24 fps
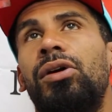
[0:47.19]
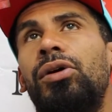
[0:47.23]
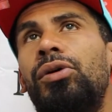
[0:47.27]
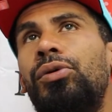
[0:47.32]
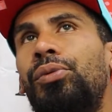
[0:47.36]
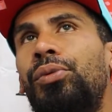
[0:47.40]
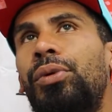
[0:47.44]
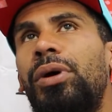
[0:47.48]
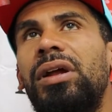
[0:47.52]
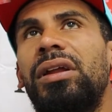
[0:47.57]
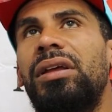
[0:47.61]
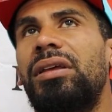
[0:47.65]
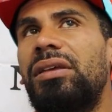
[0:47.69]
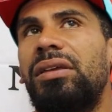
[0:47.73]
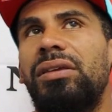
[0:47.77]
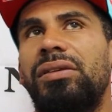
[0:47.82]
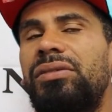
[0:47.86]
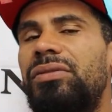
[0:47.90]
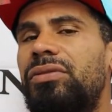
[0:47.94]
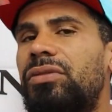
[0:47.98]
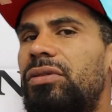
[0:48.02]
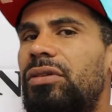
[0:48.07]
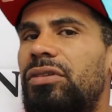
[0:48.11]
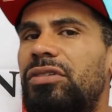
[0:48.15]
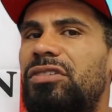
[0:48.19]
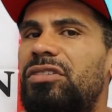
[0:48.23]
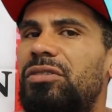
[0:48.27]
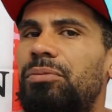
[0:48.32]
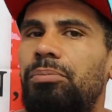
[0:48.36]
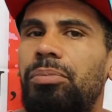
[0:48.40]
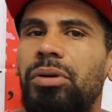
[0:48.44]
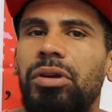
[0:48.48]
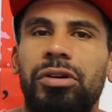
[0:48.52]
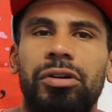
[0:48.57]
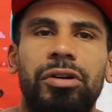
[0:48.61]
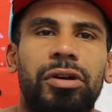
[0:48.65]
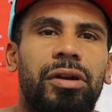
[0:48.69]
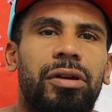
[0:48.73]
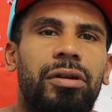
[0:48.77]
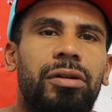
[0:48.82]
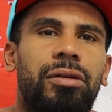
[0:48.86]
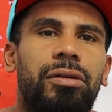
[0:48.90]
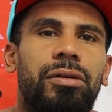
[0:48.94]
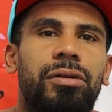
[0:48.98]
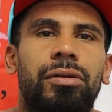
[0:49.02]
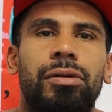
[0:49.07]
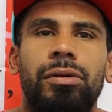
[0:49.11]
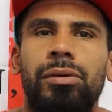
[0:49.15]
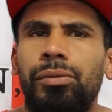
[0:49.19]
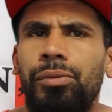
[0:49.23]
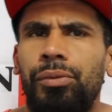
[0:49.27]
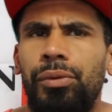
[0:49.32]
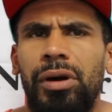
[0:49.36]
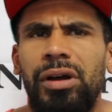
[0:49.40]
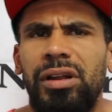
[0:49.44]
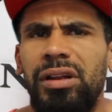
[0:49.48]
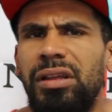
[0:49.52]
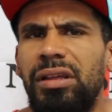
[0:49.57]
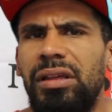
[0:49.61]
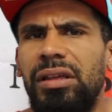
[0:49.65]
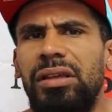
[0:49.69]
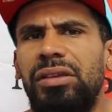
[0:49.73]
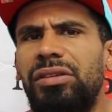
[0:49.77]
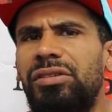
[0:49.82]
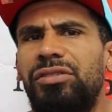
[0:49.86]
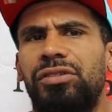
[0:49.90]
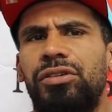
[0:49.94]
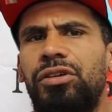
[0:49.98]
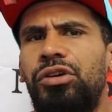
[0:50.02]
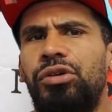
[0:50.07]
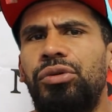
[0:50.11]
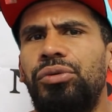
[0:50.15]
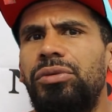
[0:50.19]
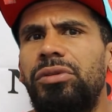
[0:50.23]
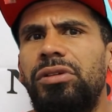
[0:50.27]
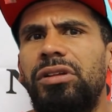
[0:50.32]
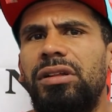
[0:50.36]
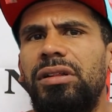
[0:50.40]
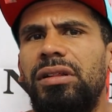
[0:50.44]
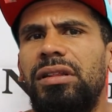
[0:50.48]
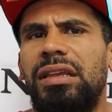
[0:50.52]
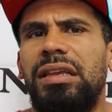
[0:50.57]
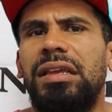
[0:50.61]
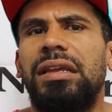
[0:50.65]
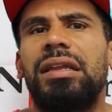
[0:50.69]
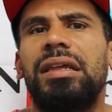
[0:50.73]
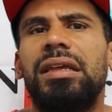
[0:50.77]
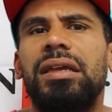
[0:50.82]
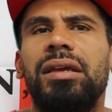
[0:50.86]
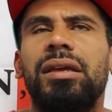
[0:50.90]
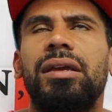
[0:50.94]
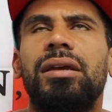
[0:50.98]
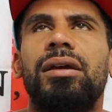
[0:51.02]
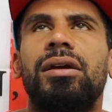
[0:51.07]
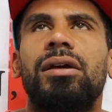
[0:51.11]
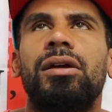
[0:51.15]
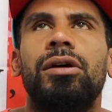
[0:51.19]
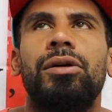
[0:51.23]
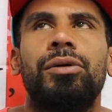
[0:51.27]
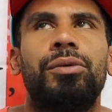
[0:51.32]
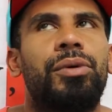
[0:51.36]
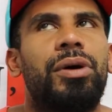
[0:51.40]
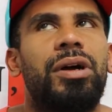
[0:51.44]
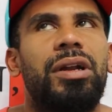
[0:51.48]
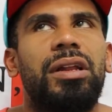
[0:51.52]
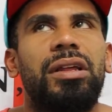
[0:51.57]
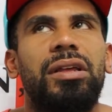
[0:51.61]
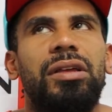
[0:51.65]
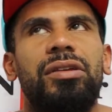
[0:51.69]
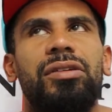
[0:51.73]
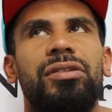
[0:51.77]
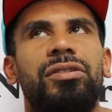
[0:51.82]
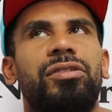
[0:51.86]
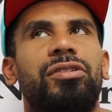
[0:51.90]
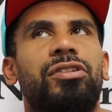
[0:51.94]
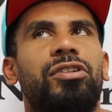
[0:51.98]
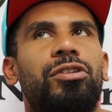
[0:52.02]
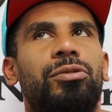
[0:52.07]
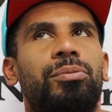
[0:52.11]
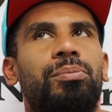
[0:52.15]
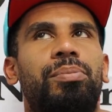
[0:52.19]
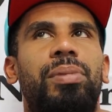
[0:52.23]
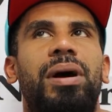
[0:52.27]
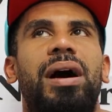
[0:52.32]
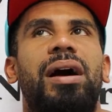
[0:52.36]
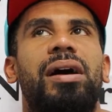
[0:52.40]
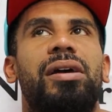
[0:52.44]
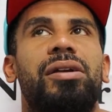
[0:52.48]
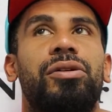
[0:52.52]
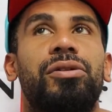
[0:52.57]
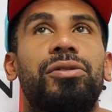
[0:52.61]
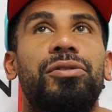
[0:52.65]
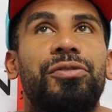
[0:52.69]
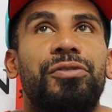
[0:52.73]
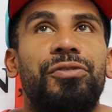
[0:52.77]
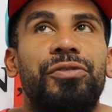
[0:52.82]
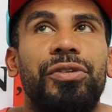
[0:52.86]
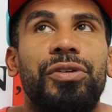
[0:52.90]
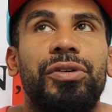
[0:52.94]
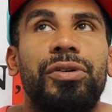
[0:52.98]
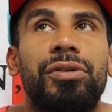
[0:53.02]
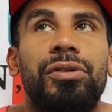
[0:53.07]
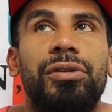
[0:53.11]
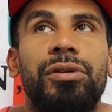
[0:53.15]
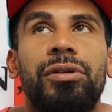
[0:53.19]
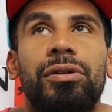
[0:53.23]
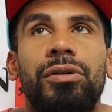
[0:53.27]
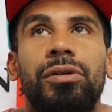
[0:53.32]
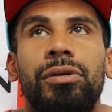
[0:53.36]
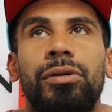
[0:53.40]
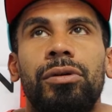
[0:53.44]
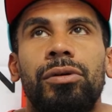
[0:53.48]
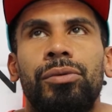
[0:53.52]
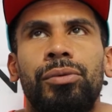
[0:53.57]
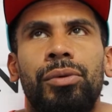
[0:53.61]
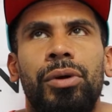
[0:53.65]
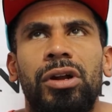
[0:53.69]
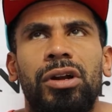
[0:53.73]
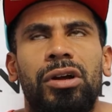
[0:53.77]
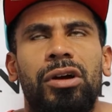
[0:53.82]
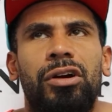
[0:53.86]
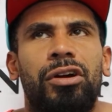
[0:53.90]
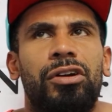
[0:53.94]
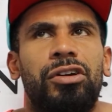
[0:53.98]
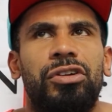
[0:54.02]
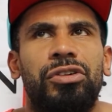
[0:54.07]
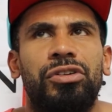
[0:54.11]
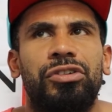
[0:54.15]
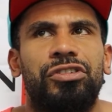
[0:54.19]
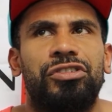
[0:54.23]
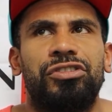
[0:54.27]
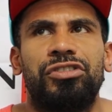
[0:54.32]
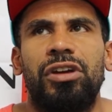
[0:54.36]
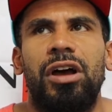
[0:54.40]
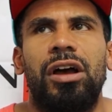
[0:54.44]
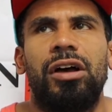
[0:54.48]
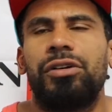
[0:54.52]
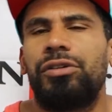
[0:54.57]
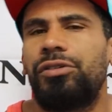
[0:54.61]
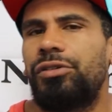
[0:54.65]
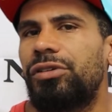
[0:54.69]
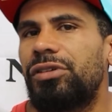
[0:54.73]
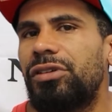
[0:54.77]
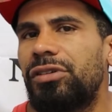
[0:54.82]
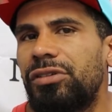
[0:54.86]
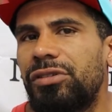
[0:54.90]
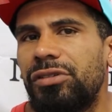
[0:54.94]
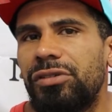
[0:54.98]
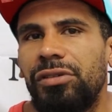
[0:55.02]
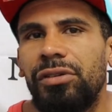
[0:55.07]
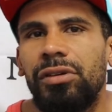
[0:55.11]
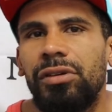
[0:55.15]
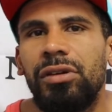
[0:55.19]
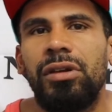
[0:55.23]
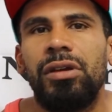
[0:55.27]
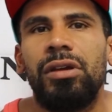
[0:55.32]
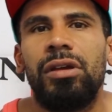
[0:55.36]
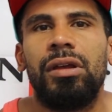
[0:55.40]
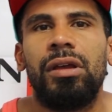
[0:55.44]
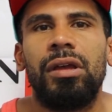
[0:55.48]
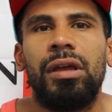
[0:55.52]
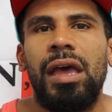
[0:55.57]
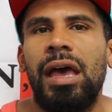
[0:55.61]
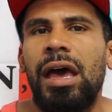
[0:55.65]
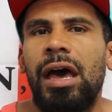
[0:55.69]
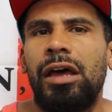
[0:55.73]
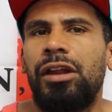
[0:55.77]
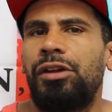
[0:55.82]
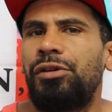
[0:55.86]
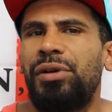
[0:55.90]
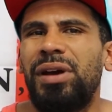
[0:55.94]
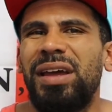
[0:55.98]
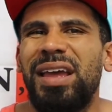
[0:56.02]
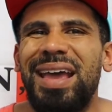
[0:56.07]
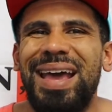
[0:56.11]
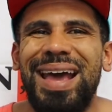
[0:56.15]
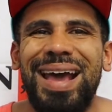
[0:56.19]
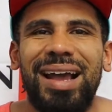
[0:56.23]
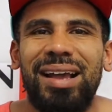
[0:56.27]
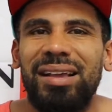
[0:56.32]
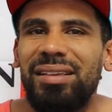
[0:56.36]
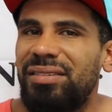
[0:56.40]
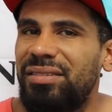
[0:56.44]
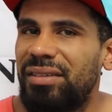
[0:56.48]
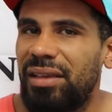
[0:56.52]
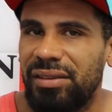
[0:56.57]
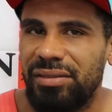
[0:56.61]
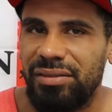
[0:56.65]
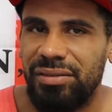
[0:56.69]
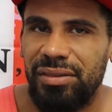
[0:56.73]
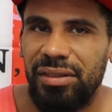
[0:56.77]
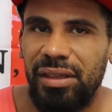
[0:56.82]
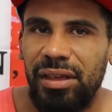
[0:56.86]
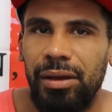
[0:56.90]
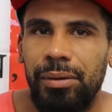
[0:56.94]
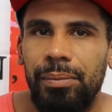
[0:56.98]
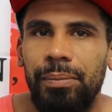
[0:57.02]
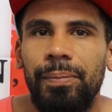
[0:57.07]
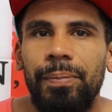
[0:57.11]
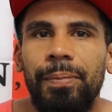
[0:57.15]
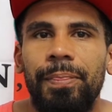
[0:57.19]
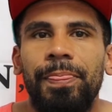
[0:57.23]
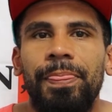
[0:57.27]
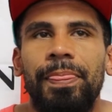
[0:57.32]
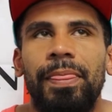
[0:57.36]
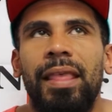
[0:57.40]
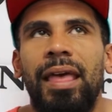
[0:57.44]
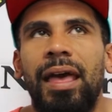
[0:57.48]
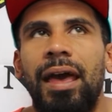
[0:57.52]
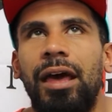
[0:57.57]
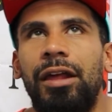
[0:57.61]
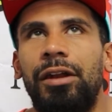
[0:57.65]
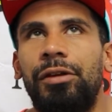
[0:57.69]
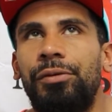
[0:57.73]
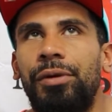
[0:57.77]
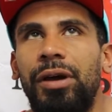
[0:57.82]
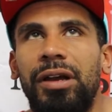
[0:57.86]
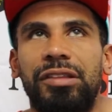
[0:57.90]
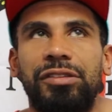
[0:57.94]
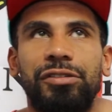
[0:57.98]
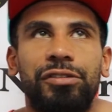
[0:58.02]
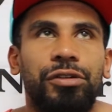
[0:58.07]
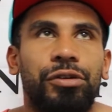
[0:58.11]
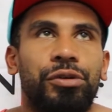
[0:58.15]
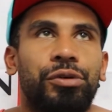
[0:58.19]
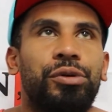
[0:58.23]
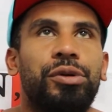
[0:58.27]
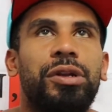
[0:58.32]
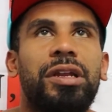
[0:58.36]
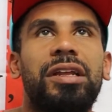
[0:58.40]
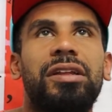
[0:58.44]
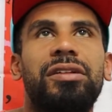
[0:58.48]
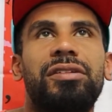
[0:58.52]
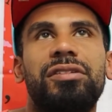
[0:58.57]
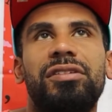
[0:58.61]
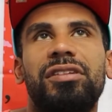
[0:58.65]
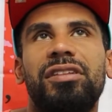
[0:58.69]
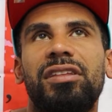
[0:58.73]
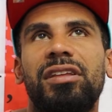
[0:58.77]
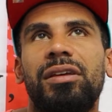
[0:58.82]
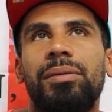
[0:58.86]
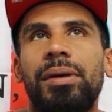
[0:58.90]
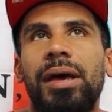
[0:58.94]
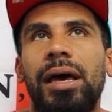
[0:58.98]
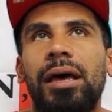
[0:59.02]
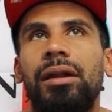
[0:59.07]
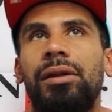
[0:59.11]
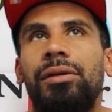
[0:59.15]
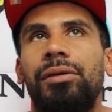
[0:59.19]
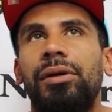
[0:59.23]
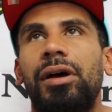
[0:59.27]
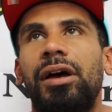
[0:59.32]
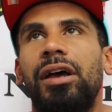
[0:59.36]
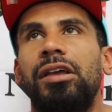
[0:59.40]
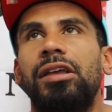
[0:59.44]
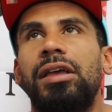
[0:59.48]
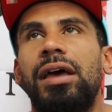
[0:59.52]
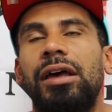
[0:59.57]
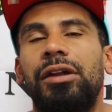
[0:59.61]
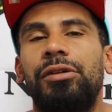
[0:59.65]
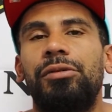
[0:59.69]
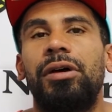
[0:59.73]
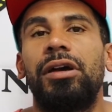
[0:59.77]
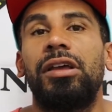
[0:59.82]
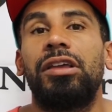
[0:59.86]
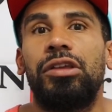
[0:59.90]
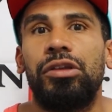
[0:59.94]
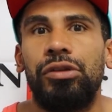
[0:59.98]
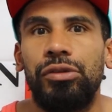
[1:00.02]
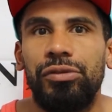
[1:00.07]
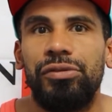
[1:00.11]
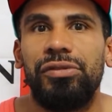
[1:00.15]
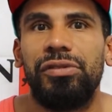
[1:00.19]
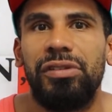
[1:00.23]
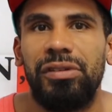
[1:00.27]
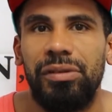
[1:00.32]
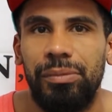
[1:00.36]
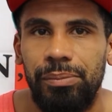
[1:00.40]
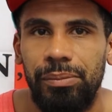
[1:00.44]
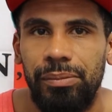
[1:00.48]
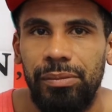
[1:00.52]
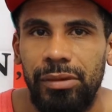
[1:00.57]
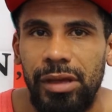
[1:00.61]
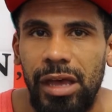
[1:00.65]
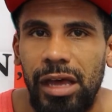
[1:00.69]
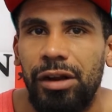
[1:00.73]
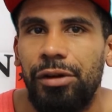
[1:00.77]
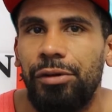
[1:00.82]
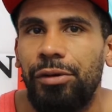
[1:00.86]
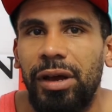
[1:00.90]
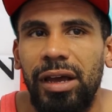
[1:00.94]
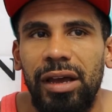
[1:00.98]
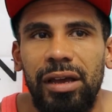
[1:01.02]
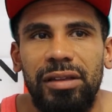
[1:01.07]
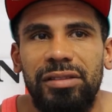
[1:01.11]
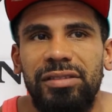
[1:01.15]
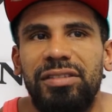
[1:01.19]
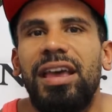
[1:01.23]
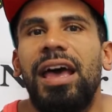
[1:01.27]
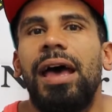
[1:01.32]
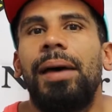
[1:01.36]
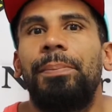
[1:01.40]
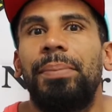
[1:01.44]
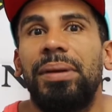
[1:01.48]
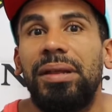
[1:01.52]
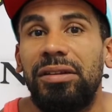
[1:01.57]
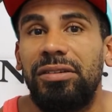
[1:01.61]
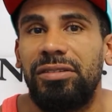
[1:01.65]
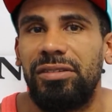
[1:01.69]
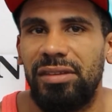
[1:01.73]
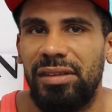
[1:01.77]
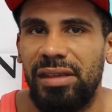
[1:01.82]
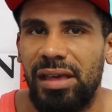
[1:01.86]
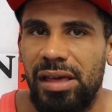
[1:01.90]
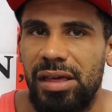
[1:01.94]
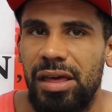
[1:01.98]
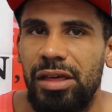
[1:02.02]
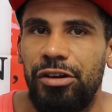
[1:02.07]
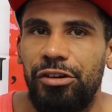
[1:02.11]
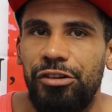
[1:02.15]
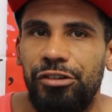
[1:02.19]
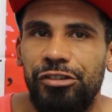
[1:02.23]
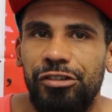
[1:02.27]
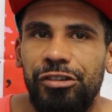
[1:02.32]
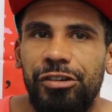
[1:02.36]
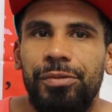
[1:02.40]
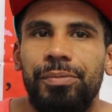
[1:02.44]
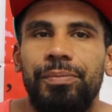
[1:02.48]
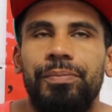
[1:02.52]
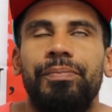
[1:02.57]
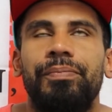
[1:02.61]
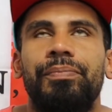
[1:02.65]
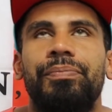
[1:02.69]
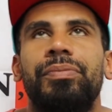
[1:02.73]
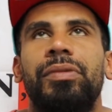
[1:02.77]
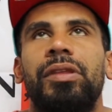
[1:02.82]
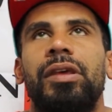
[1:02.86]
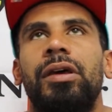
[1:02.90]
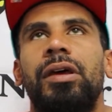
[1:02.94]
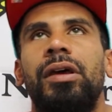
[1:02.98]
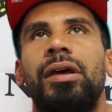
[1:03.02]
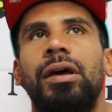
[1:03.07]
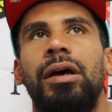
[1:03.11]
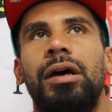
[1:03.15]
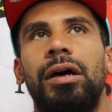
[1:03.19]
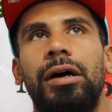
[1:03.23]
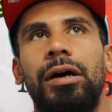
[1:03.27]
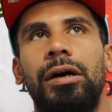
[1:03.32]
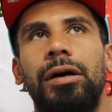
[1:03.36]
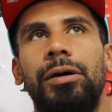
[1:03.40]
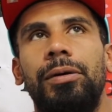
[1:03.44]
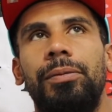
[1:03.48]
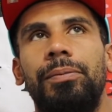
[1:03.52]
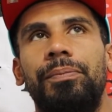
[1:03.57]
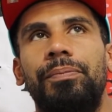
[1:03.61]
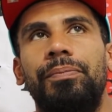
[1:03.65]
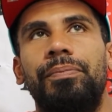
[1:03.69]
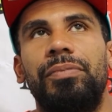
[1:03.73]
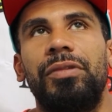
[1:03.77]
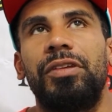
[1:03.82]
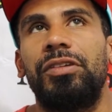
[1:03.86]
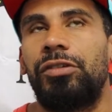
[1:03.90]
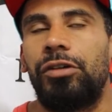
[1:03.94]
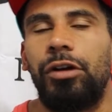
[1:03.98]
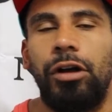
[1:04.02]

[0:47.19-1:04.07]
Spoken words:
What is the spirit? What is Kundalini? What is your biofield? What are your chakras? How do I access them? How do I tune into them? How do I use them? How do I tap into that energy? These